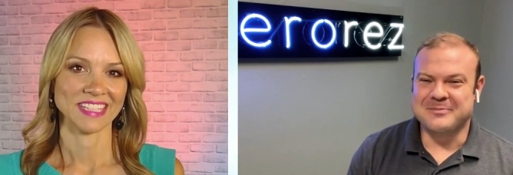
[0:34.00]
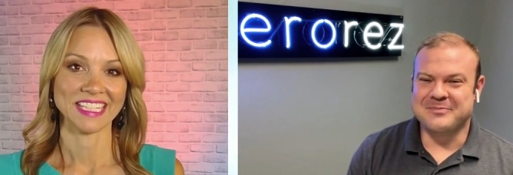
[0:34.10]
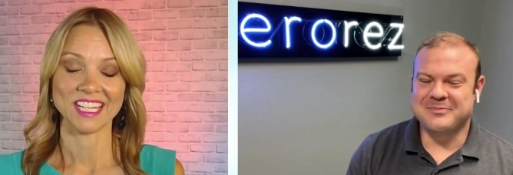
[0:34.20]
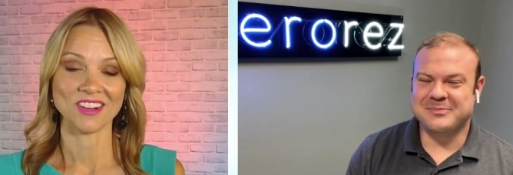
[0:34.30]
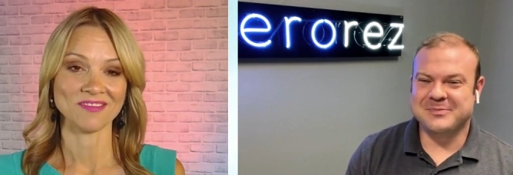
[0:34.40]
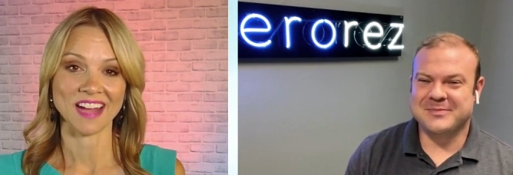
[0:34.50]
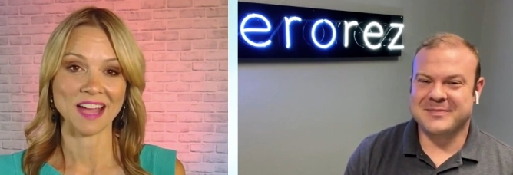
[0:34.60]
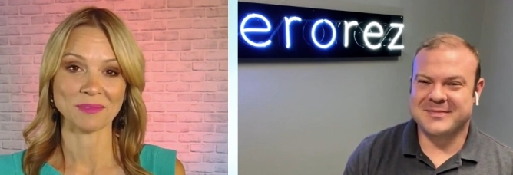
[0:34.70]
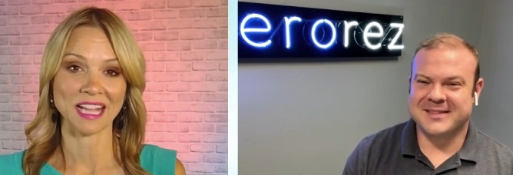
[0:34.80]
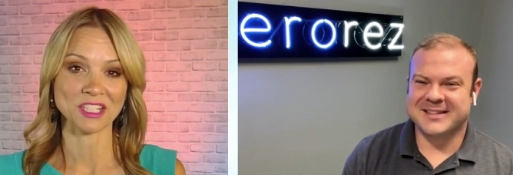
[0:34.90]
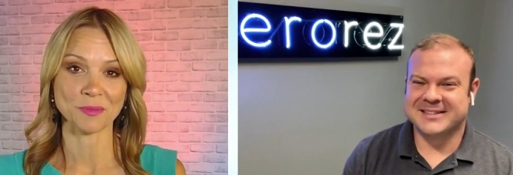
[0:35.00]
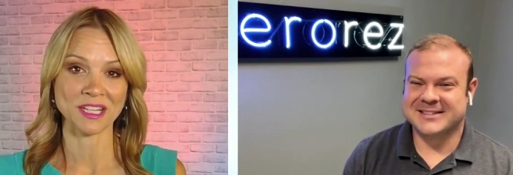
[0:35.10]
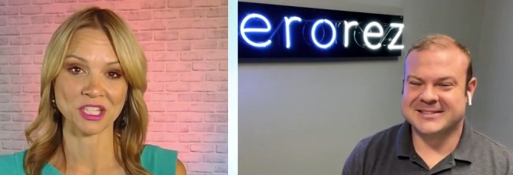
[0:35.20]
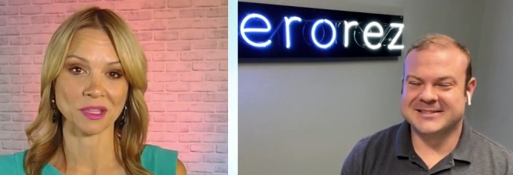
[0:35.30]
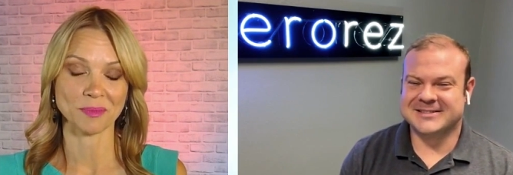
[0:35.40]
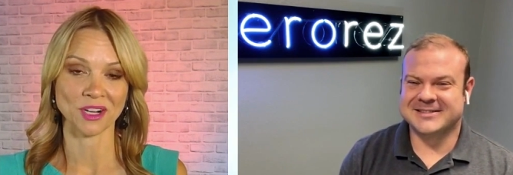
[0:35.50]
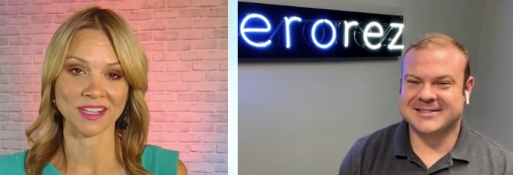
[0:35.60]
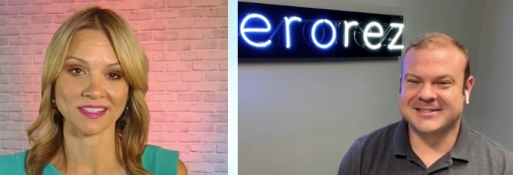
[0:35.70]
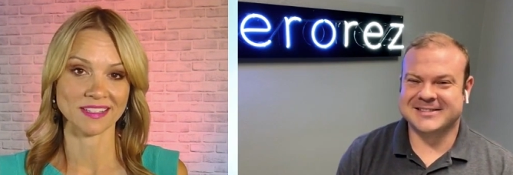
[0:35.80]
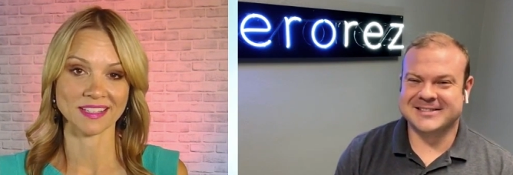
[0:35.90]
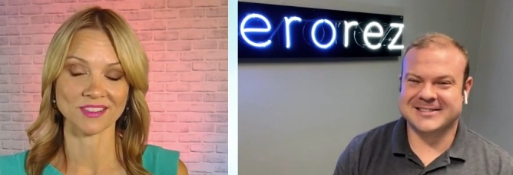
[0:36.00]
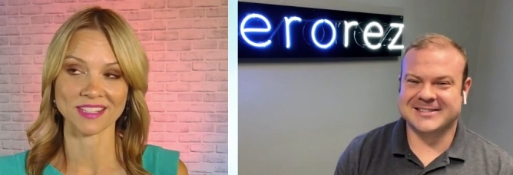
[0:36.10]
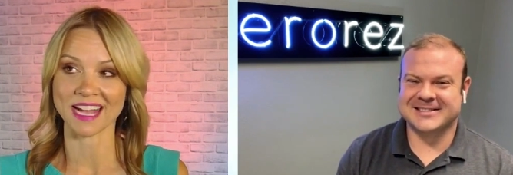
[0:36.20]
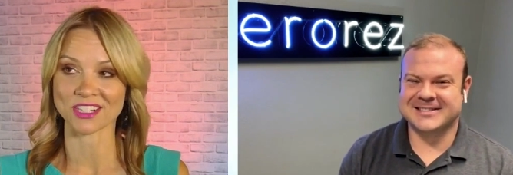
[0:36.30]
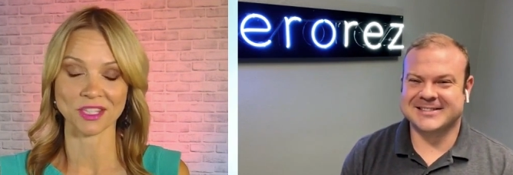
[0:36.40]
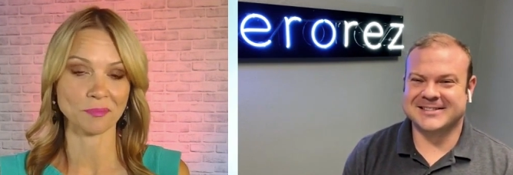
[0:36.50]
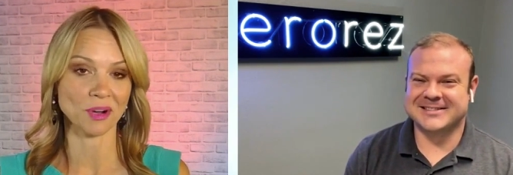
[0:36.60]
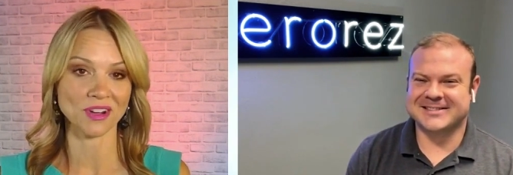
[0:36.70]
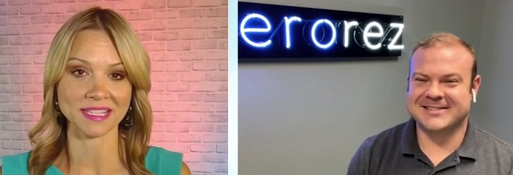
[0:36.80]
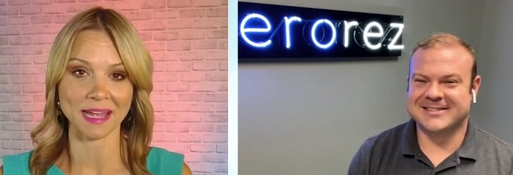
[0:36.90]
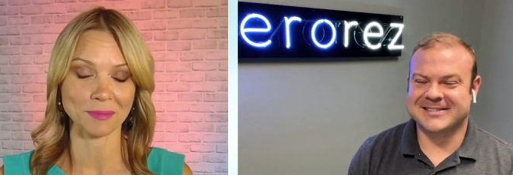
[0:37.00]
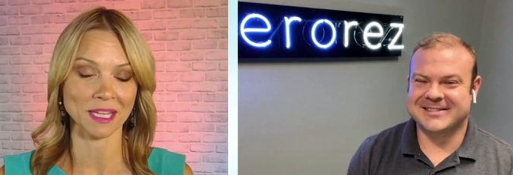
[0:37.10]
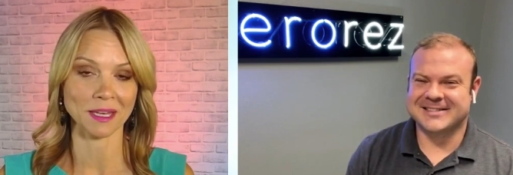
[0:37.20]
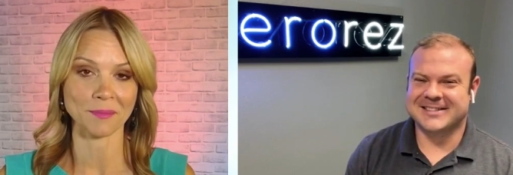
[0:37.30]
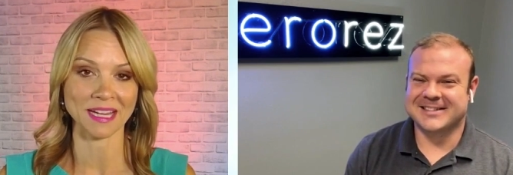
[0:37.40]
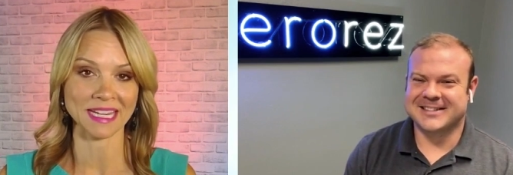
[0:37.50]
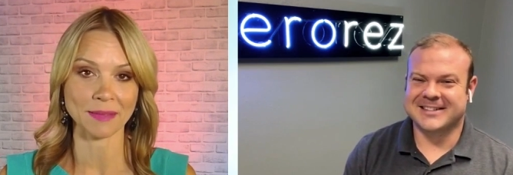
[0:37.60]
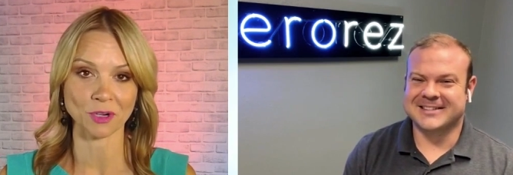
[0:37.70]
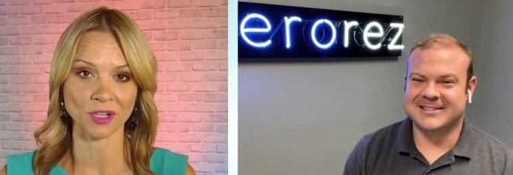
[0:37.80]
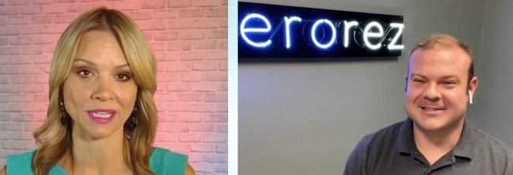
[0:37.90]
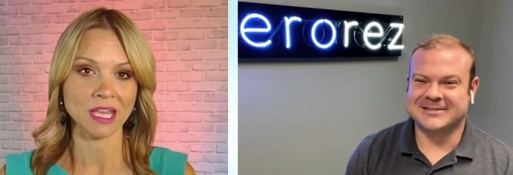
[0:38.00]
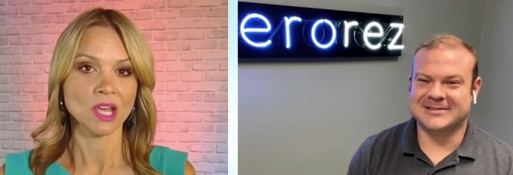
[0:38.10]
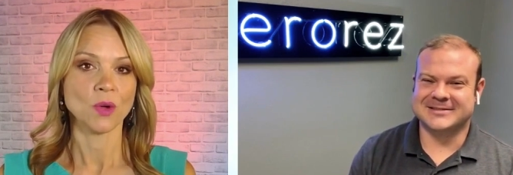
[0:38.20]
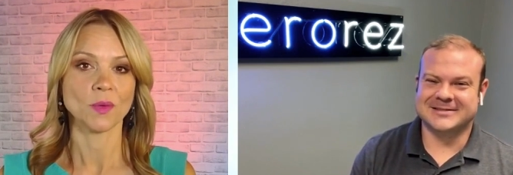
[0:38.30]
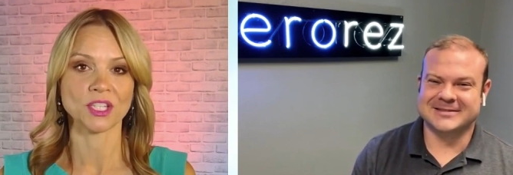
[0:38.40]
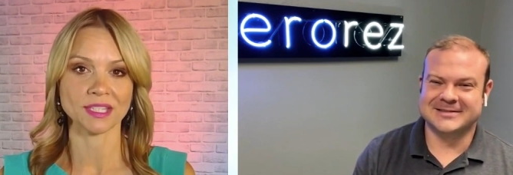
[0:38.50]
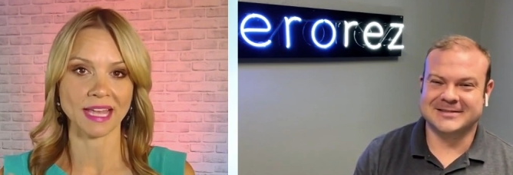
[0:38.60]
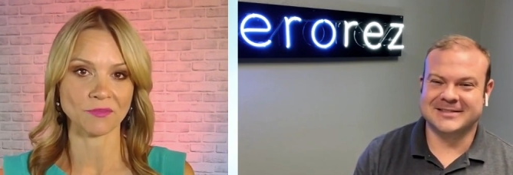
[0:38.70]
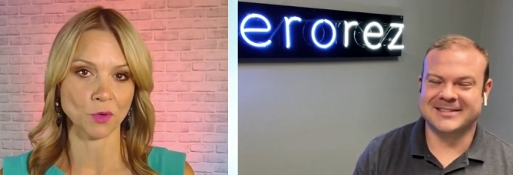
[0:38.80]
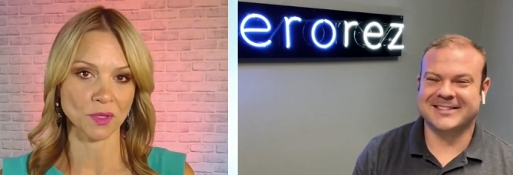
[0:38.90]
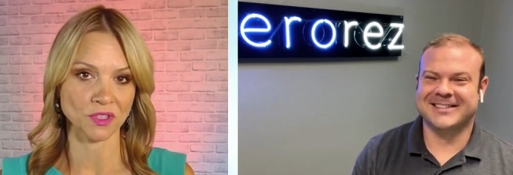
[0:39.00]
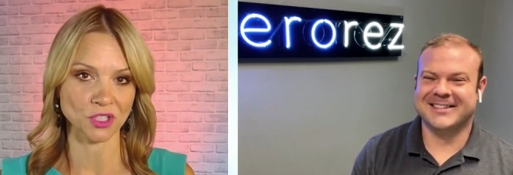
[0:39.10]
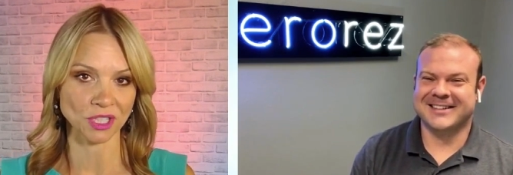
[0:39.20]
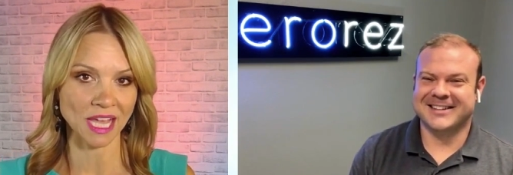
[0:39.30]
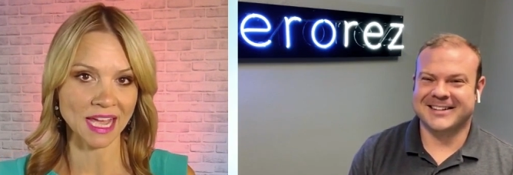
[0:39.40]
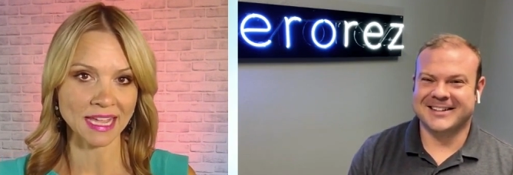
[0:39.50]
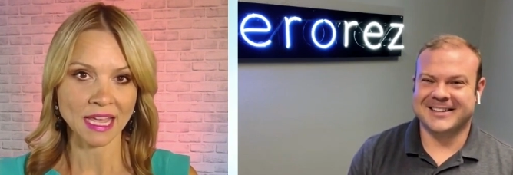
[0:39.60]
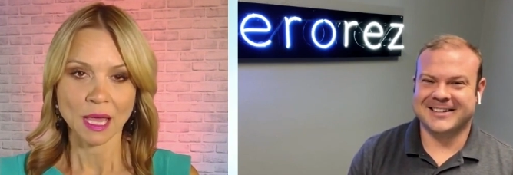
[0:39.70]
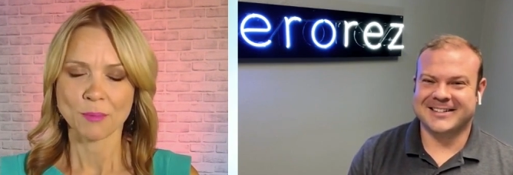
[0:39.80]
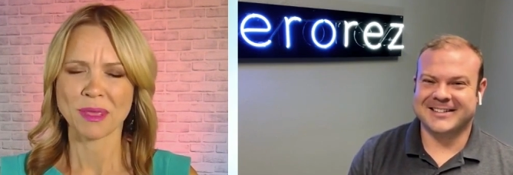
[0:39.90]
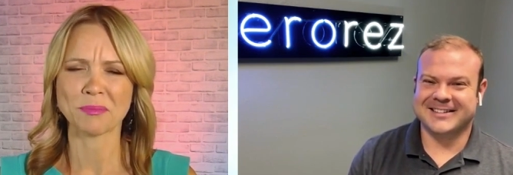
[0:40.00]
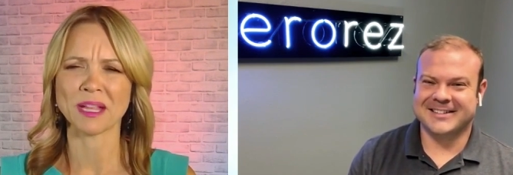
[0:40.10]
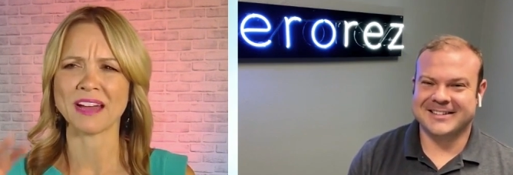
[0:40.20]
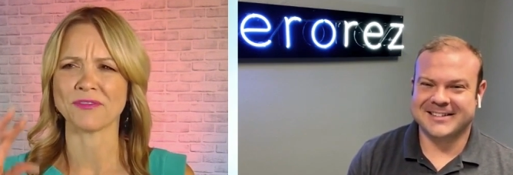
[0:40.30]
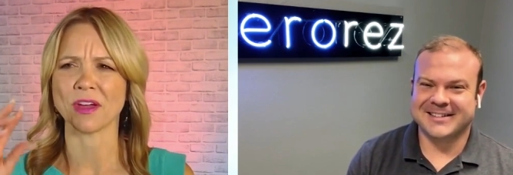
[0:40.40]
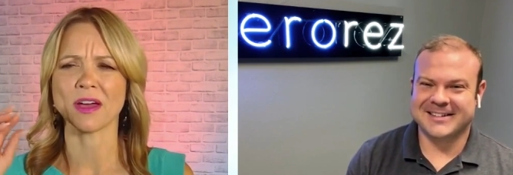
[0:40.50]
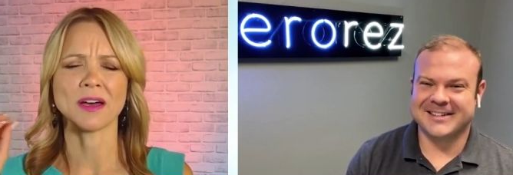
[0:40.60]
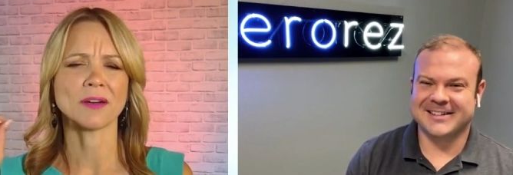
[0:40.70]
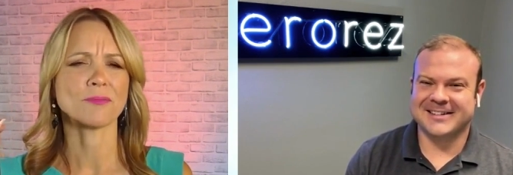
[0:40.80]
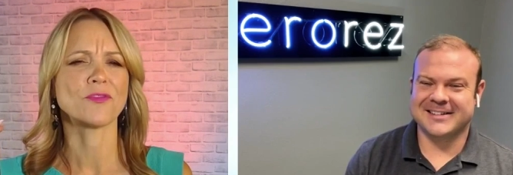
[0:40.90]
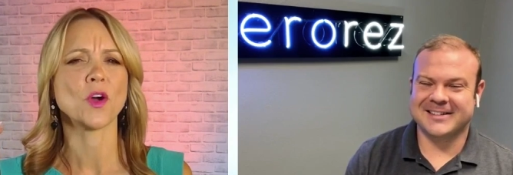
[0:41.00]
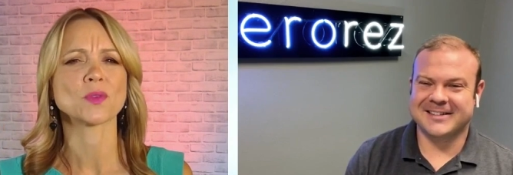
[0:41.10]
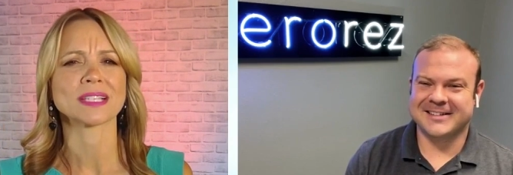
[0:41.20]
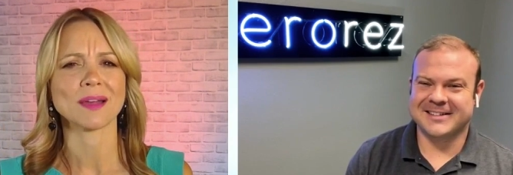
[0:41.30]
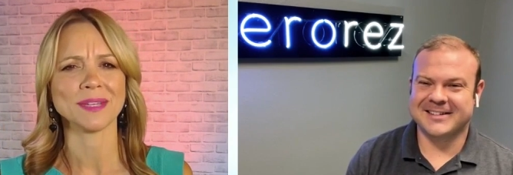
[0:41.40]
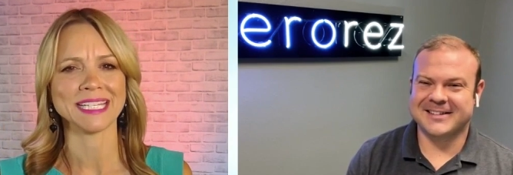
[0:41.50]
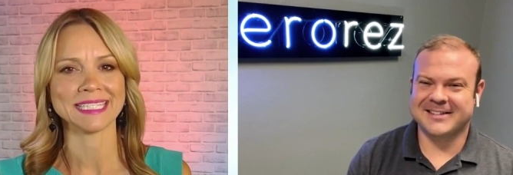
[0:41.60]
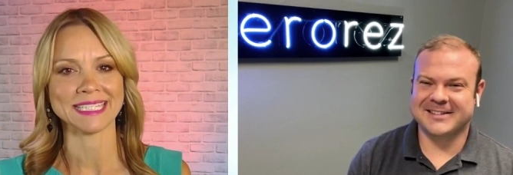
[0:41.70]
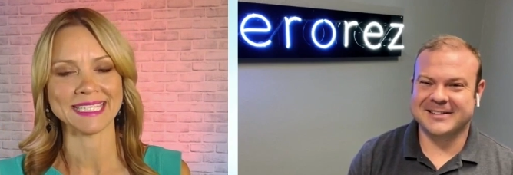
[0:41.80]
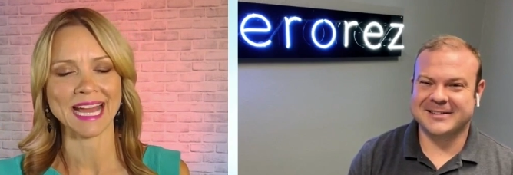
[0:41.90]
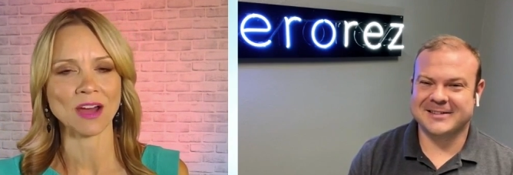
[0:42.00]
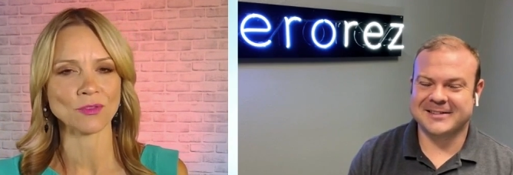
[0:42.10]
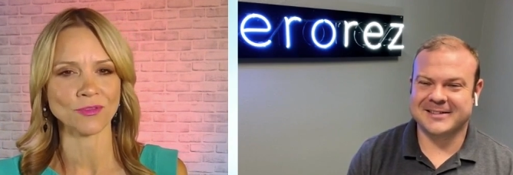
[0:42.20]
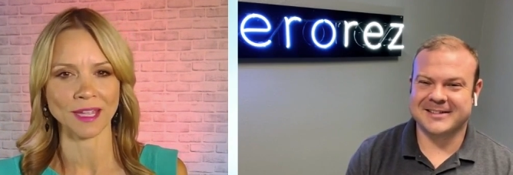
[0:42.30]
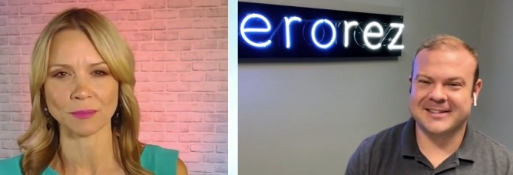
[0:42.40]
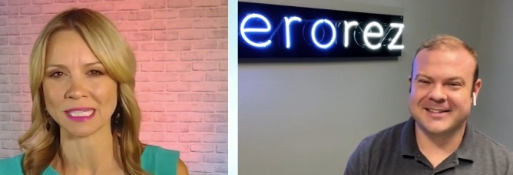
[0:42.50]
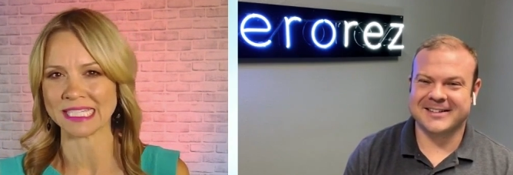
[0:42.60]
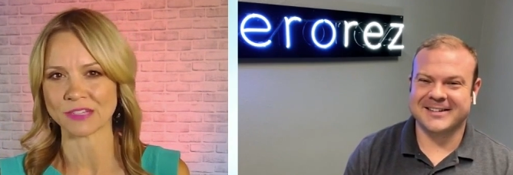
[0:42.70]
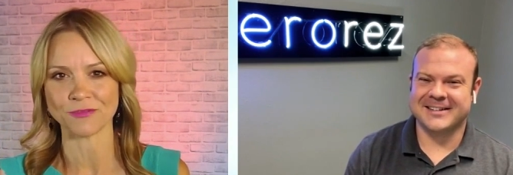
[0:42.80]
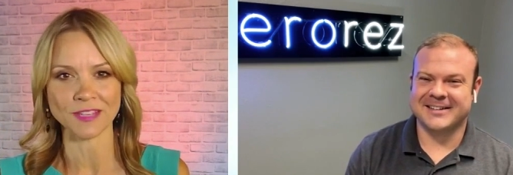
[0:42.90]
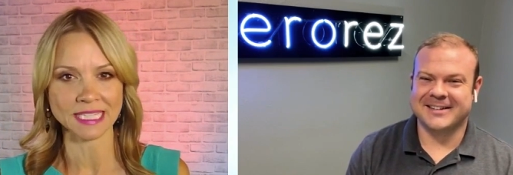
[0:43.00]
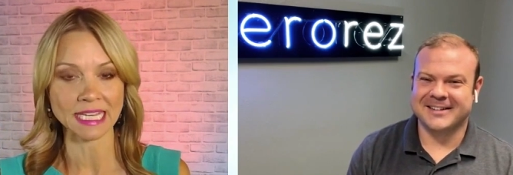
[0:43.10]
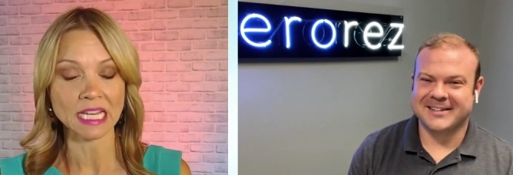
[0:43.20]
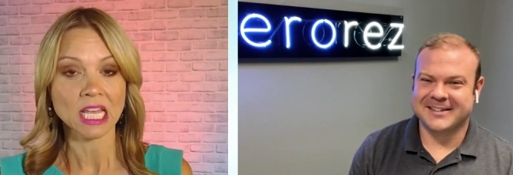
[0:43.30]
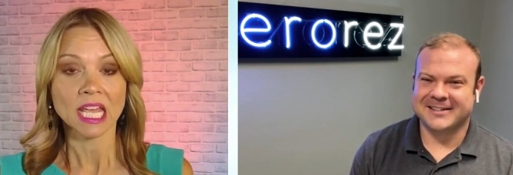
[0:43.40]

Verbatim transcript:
Speaker 1: You know, I'm glad you mentioned the parties because there's actually parties happening in my neighborhood. We just had Fourth of July. People have uh, folks coming into town, family to visit,